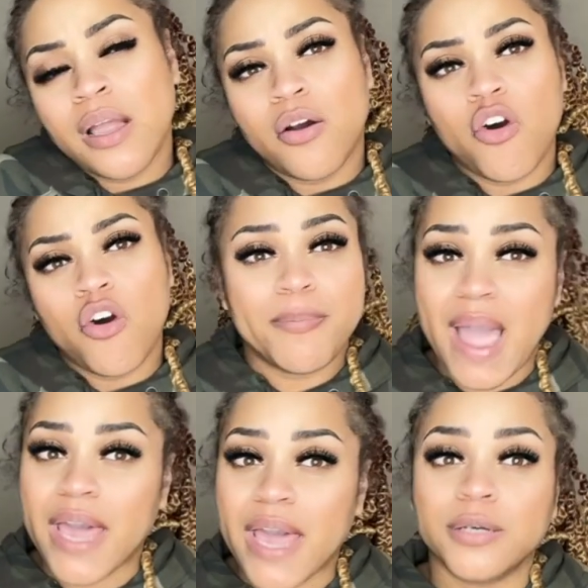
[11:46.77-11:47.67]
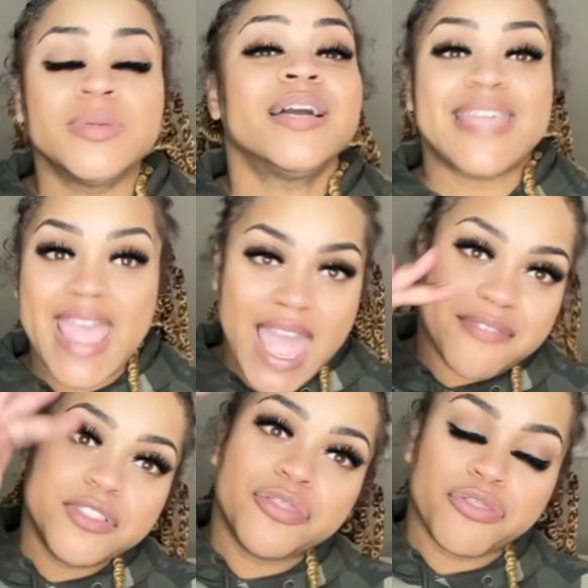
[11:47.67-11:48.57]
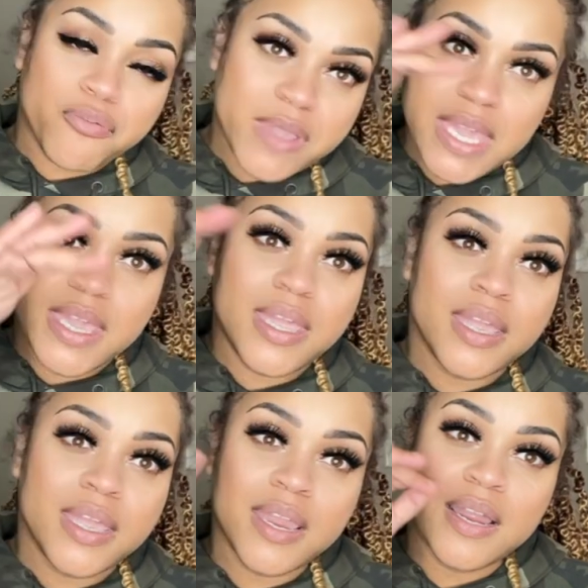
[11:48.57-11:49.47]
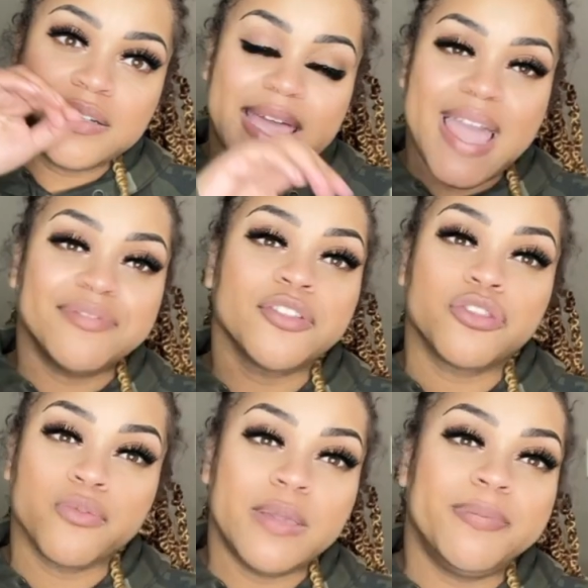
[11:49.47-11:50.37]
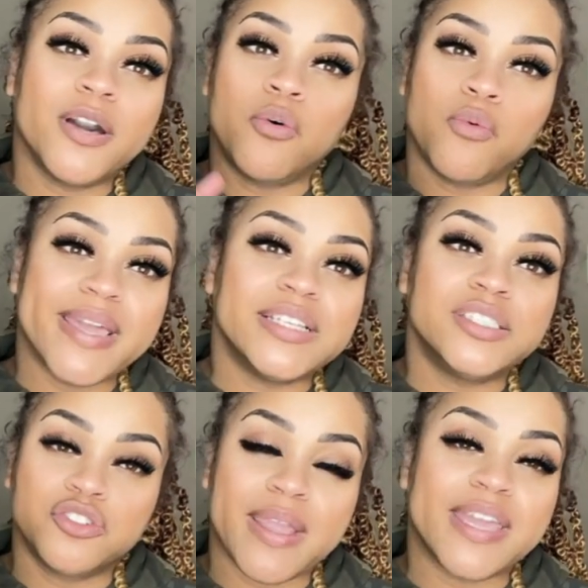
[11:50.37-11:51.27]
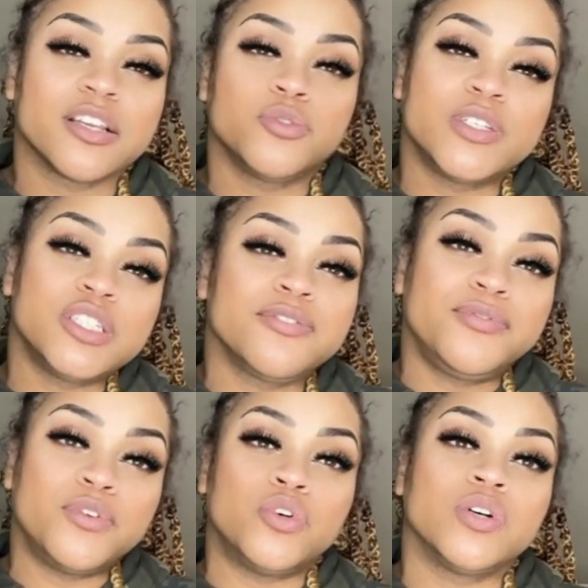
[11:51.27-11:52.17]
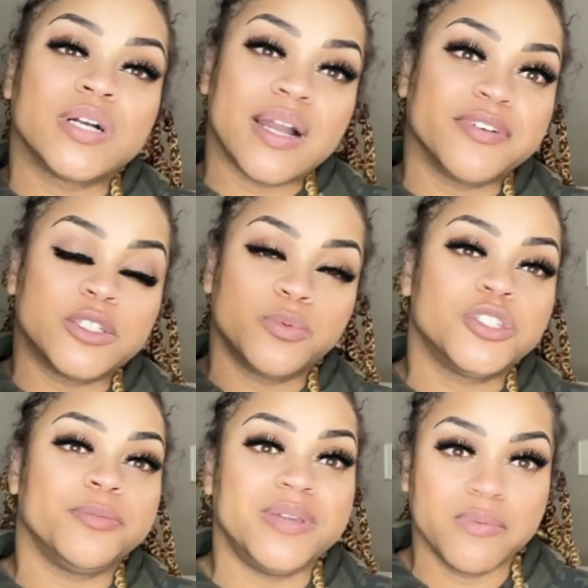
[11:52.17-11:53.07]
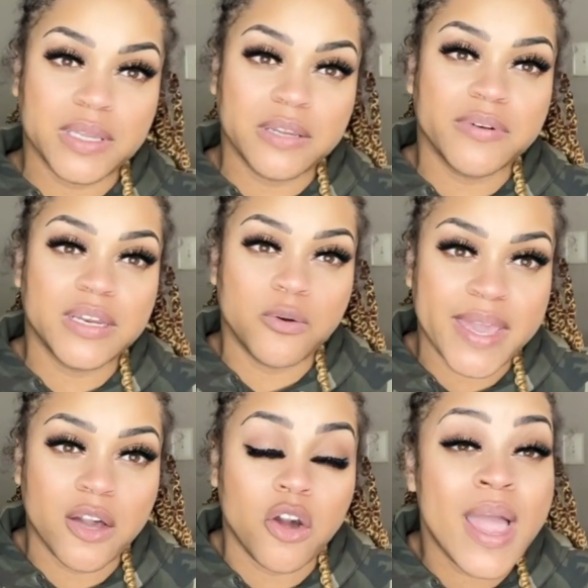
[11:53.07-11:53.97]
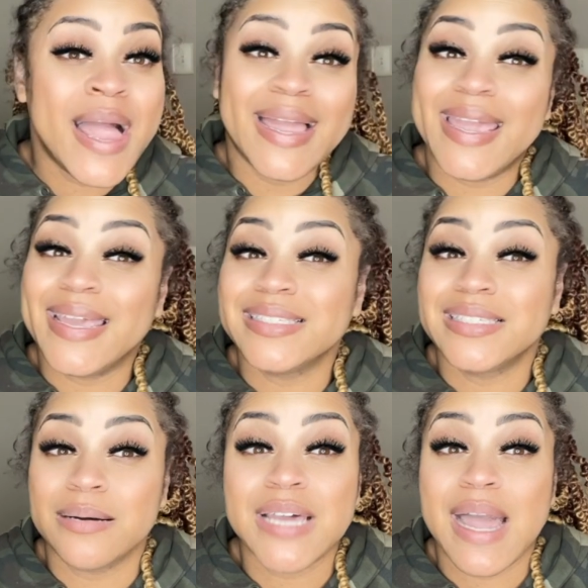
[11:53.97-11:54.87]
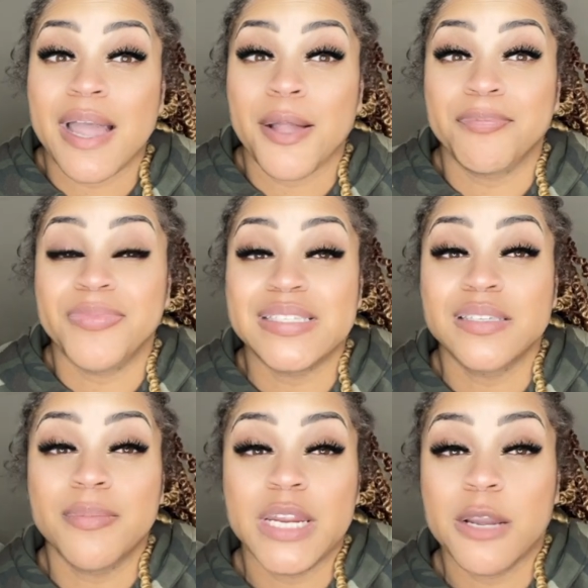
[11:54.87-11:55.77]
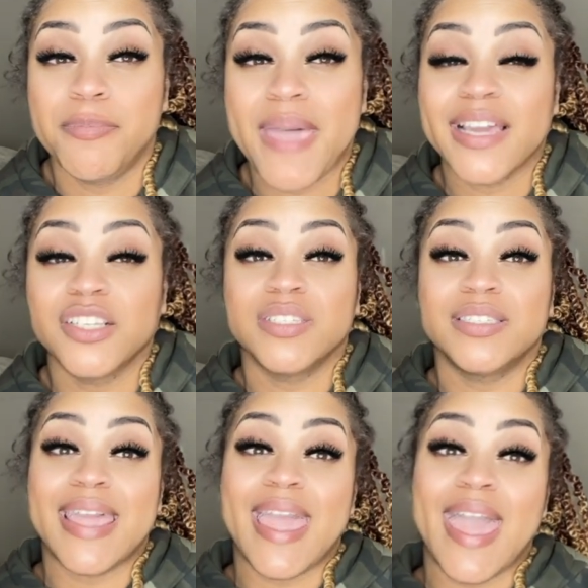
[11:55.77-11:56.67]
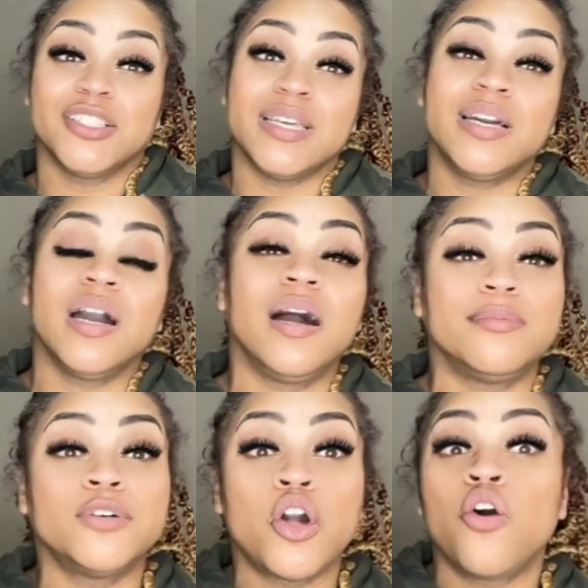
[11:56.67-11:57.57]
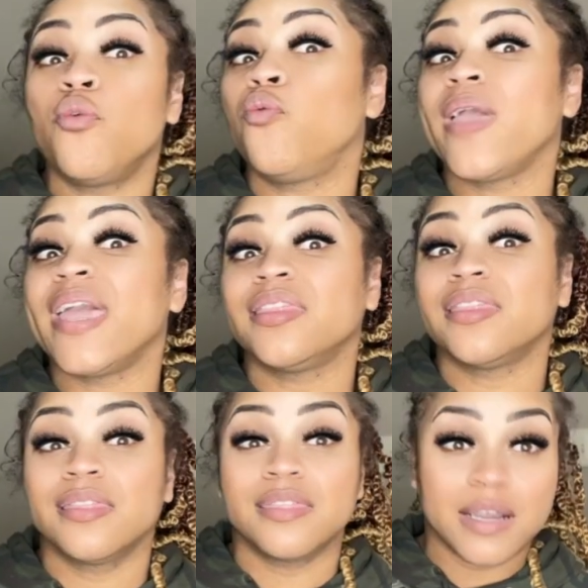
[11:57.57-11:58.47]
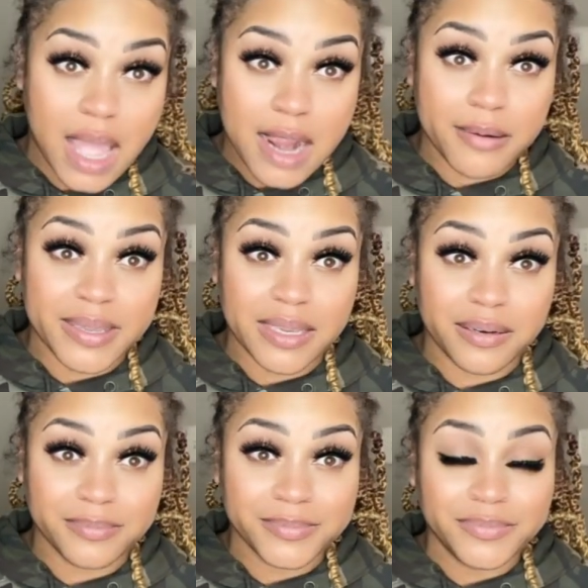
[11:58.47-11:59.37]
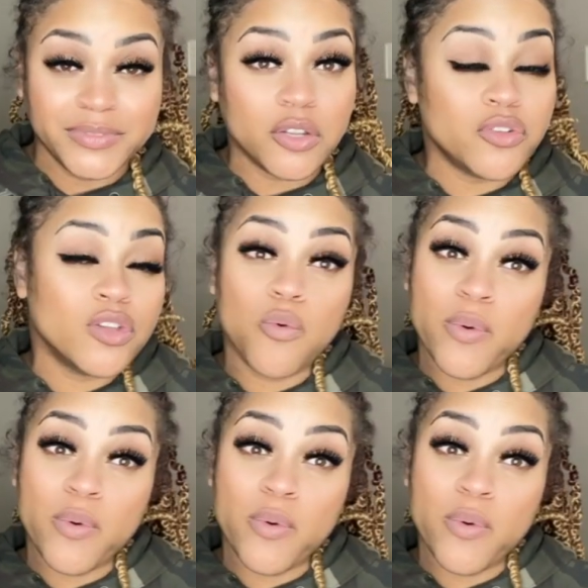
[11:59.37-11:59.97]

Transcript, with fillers: on the bottom they have the three they have the three belt waist trainers, which is full coverage, which would be really, really well. And sometime in some of their packages, they actually come with the garment. So you can